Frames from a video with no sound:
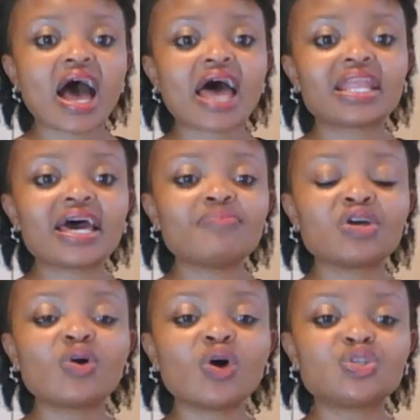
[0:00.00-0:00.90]
And let
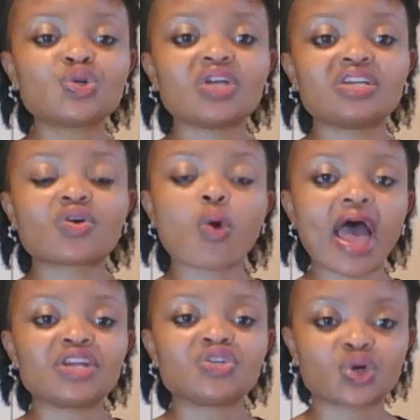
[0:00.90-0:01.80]
me go to the
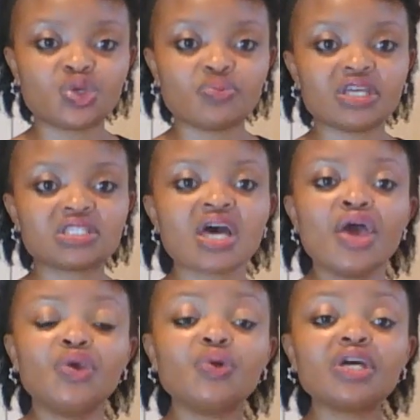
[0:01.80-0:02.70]
required documents.
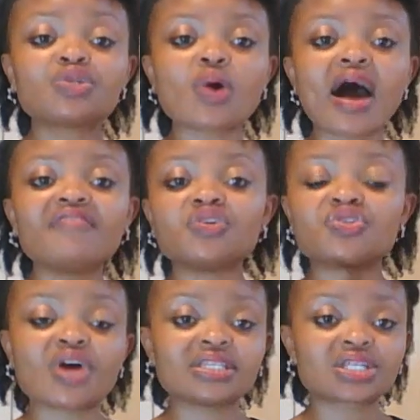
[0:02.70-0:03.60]
You need to have
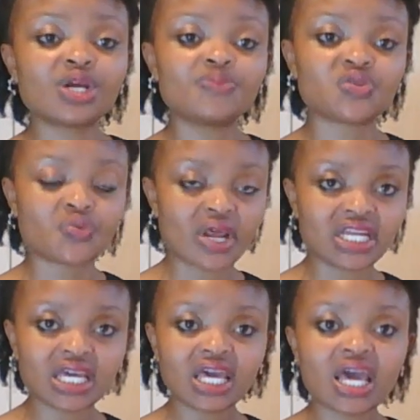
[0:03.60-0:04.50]
your transcripts
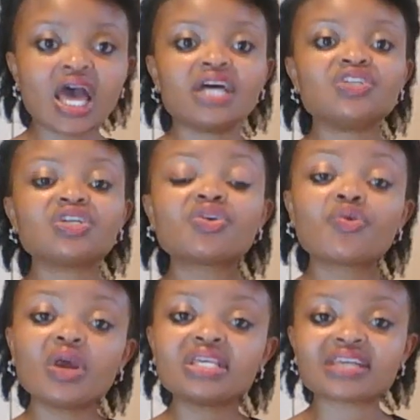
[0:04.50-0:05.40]
ready,
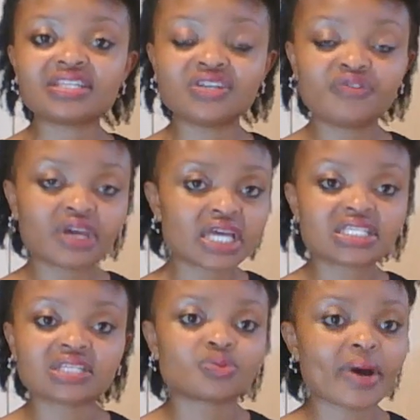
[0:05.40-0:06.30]
degree
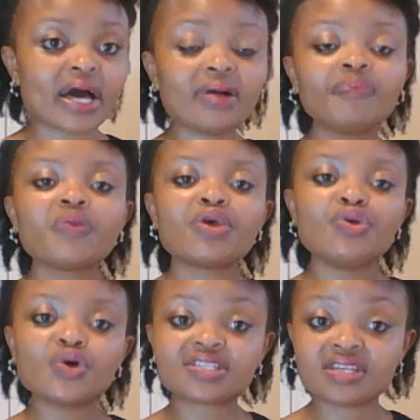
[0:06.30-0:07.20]
certificates as well,
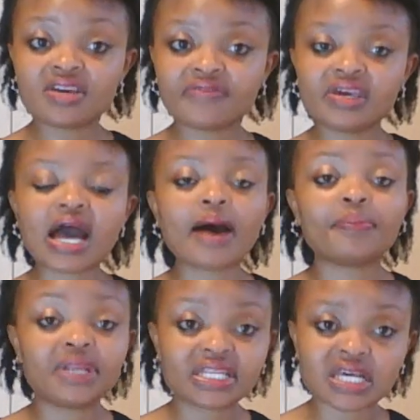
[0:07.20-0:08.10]
your CV,
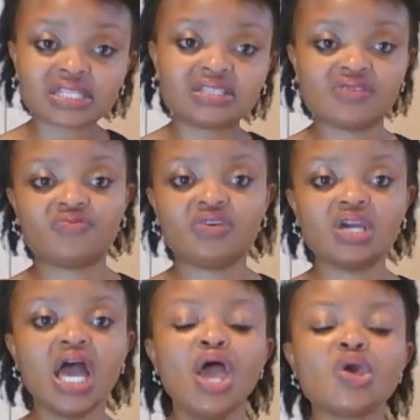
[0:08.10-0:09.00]
updated
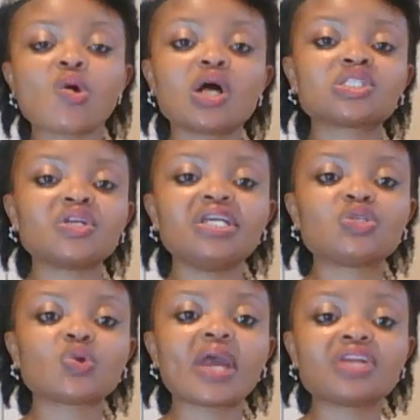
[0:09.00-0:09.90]
CV. You also
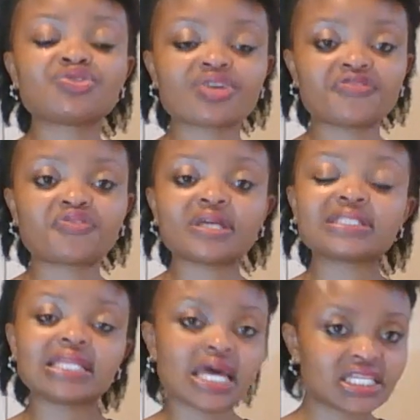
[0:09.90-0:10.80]
need to get
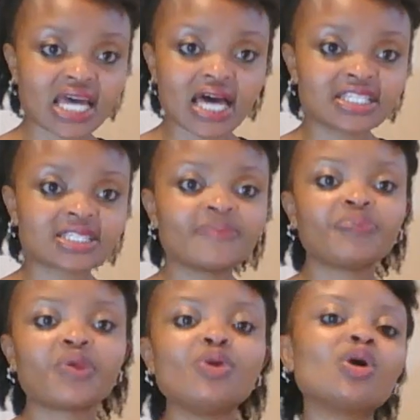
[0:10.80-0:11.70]
reference letters.
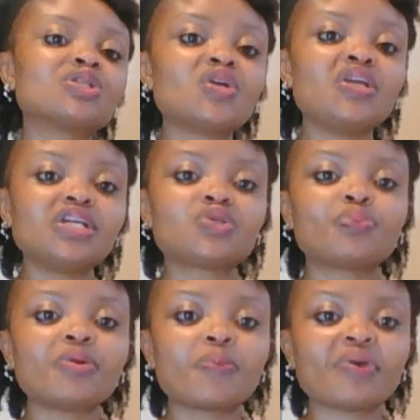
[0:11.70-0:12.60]
You also need to
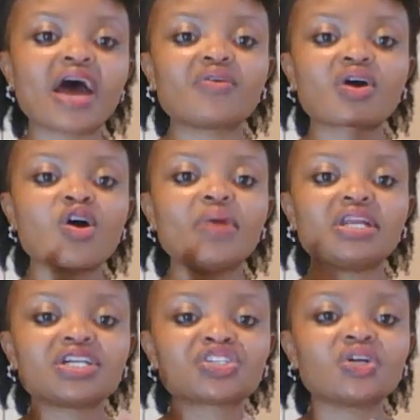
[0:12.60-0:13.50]
prepare
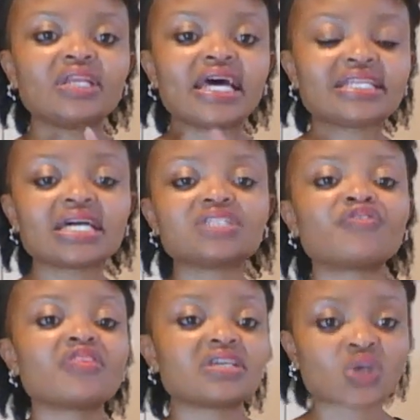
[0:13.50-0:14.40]
recommendation letters
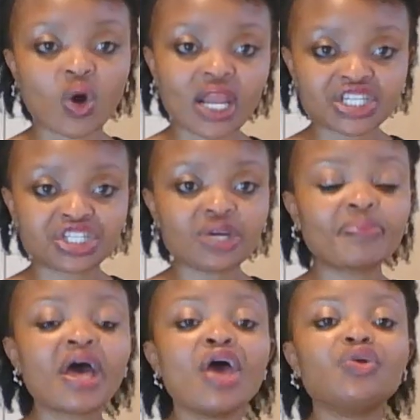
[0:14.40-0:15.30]
for the scholarship.
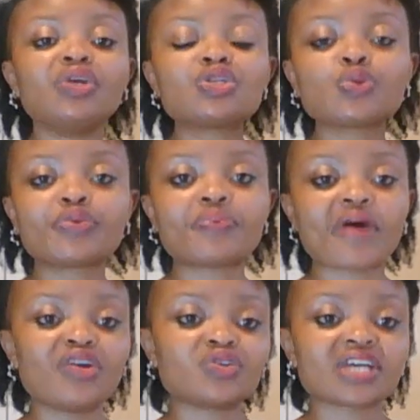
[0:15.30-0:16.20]
You need to
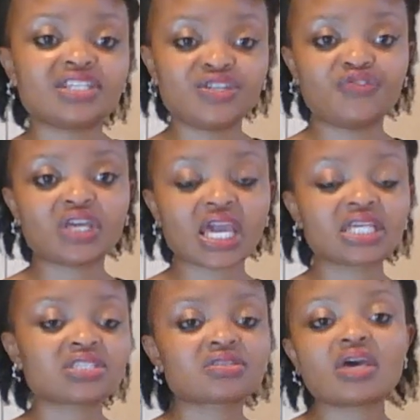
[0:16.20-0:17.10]
prepare your
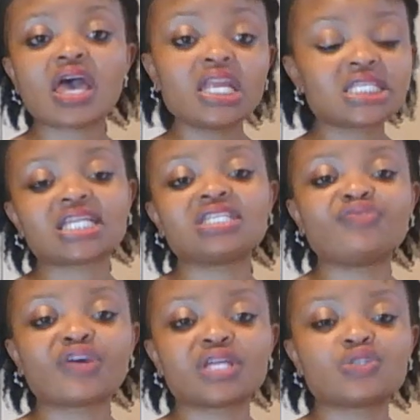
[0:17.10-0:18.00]
certificates, any
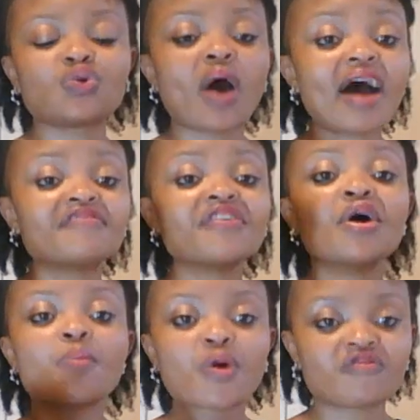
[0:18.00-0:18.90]
certificates you have,
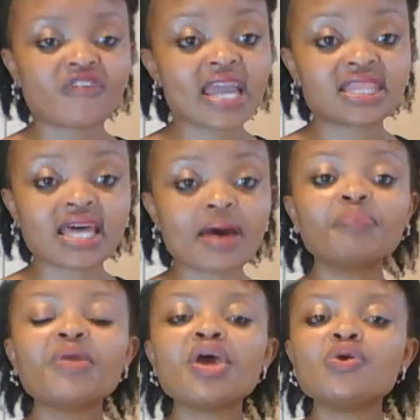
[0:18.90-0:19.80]
provide
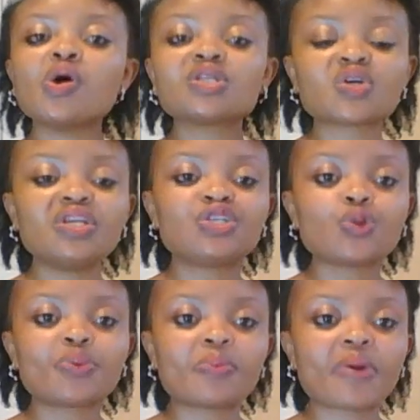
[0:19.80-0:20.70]
them. You also need
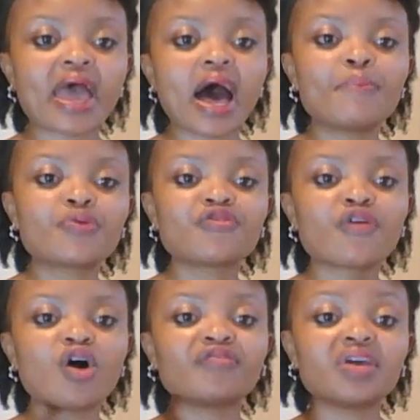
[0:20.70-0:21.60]
to prepare proof
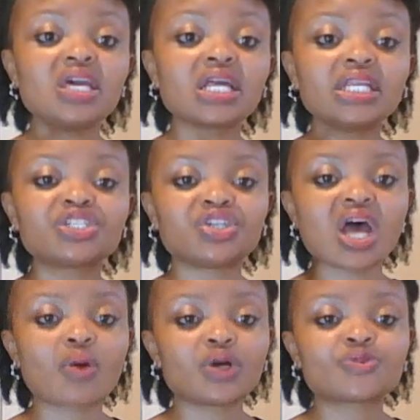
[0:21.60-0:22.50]
of English
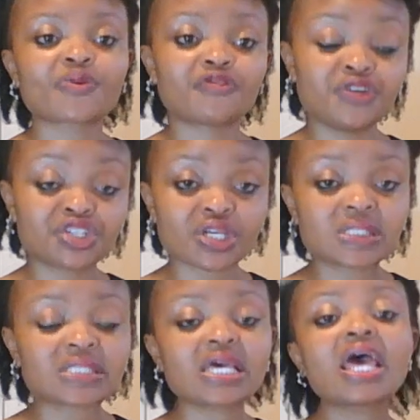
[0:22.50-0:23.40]
language
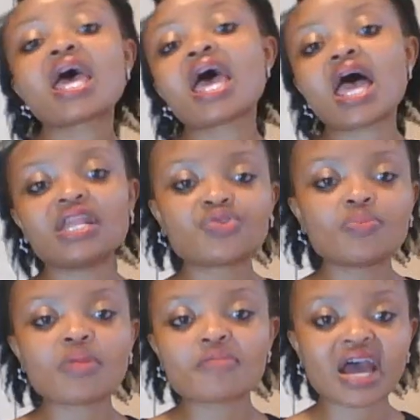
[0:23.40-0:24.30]
proficiency. And
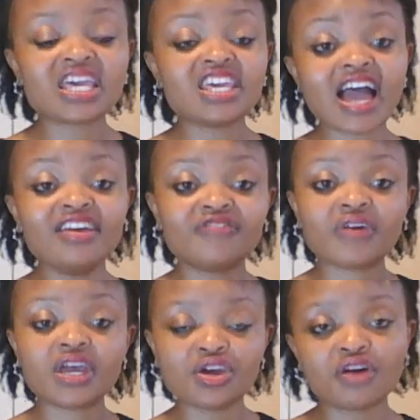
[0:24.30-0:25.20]
remember here, if
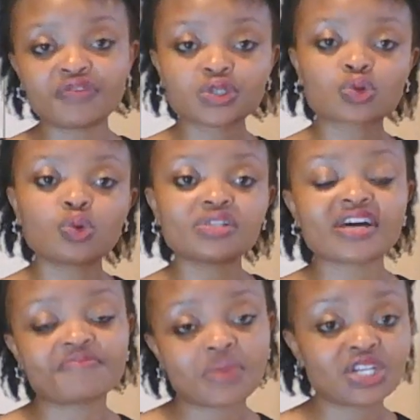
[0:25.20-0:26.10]
any of those schools
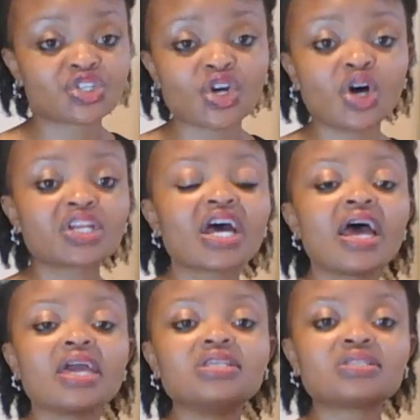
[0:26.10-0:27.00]
I've mentioned
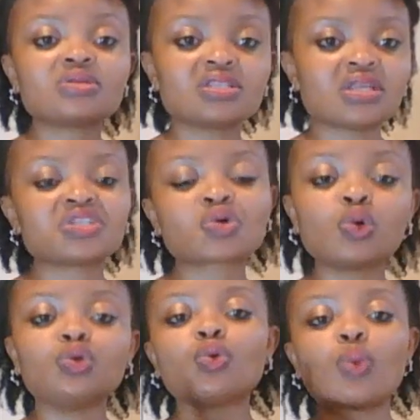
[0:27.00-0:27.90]
is the
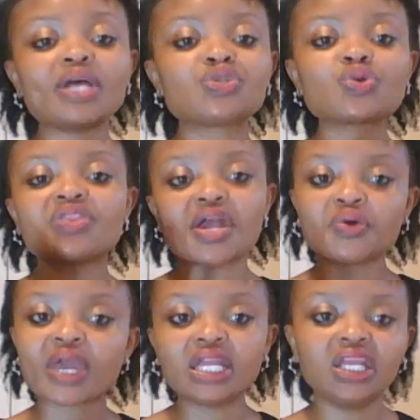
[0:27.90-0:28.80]
school you went to, then
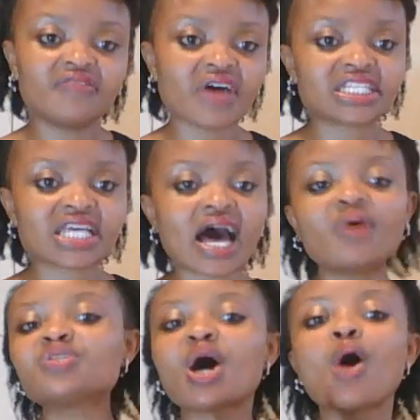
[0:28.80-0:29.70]
you can leave that
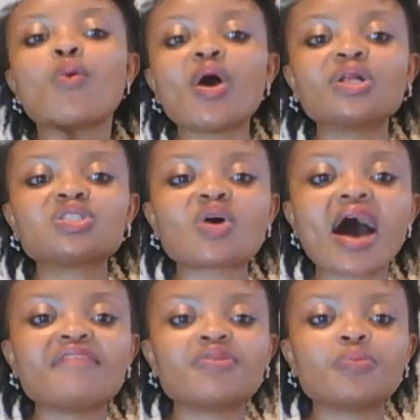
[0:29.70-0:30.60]
out. We also
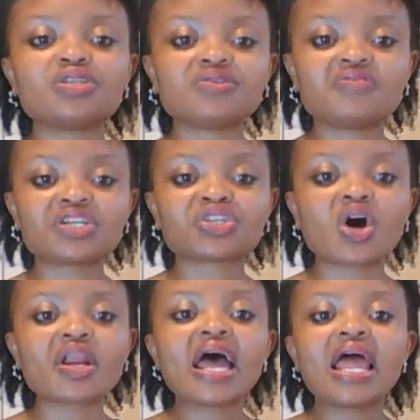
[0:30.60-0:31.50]
have a
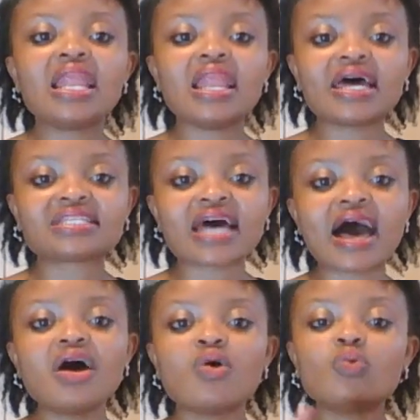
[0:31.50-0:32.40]
motivation
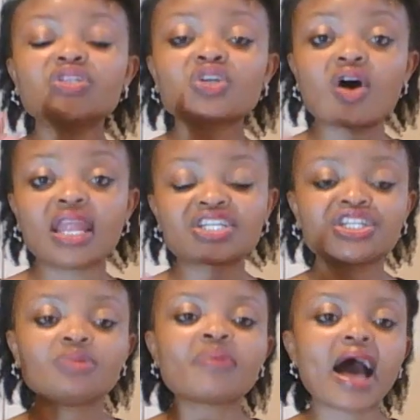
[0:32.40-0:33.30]
letter with
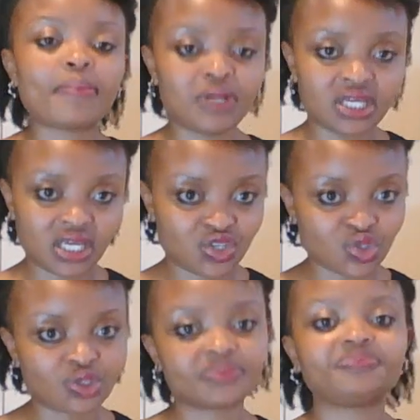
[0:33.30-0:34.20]
scholarship
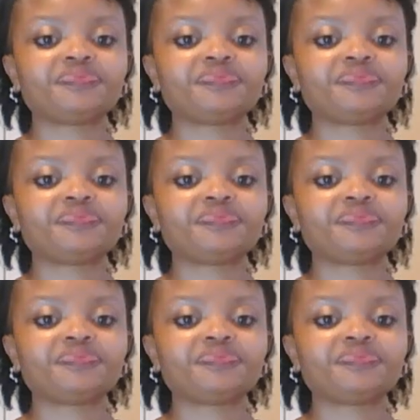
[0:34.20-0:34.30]
application.